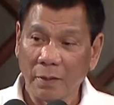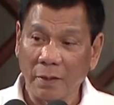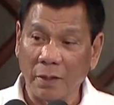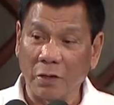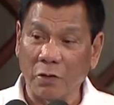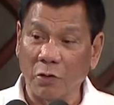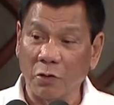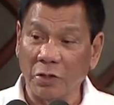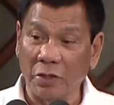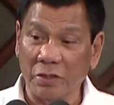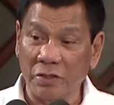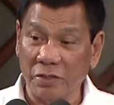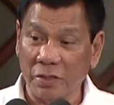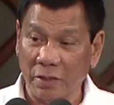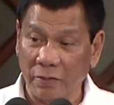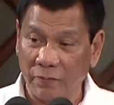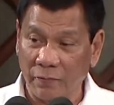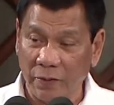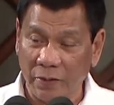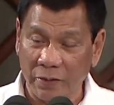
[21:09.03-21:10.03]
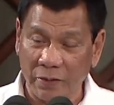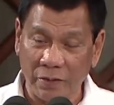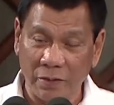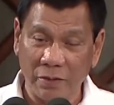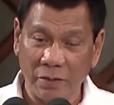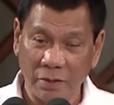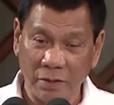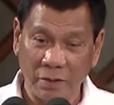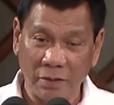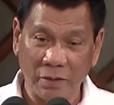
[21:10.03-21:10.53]
call it salvage.
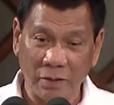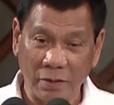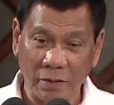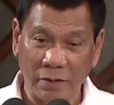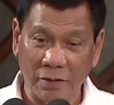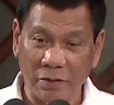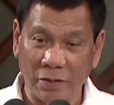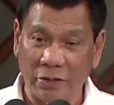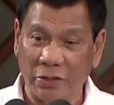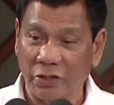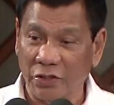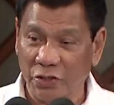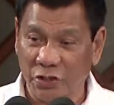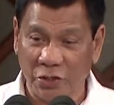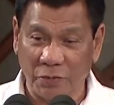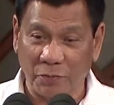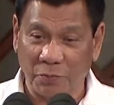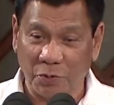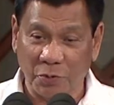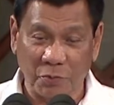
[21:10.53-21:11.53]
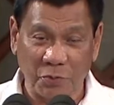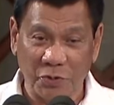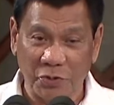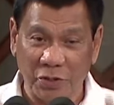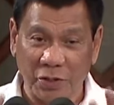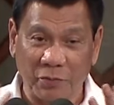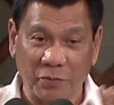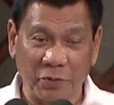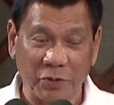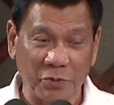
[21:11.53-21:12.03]
It's not a ship to be
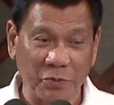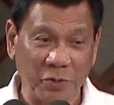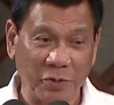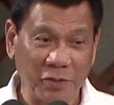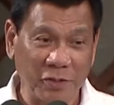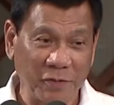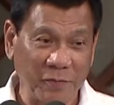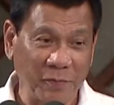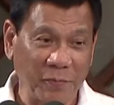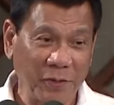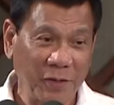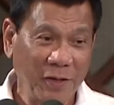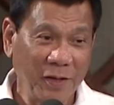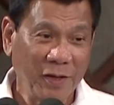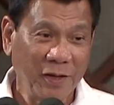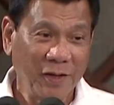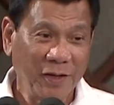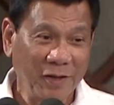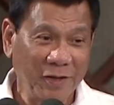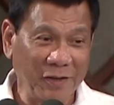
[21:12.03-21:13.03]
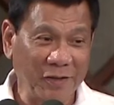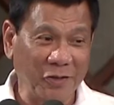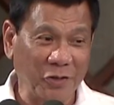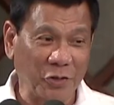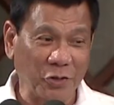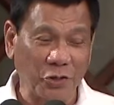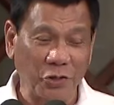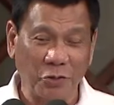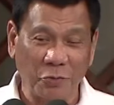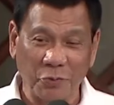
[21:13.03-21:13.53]
salvaged, but the
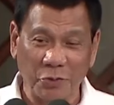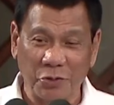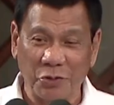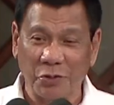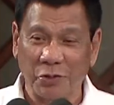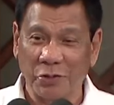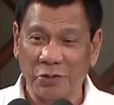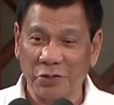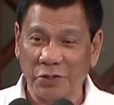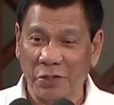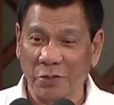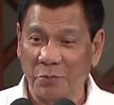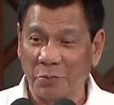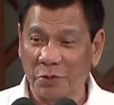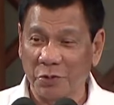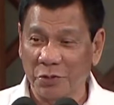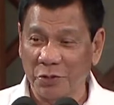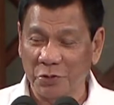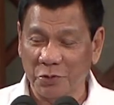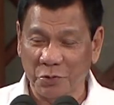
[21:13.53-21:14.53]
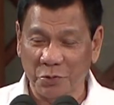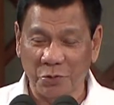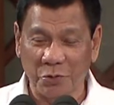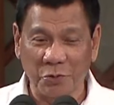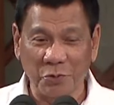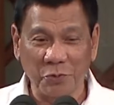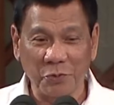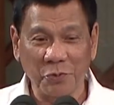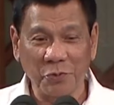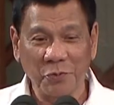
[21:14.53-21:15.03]
term is salvage is
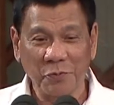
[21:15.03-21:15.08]
to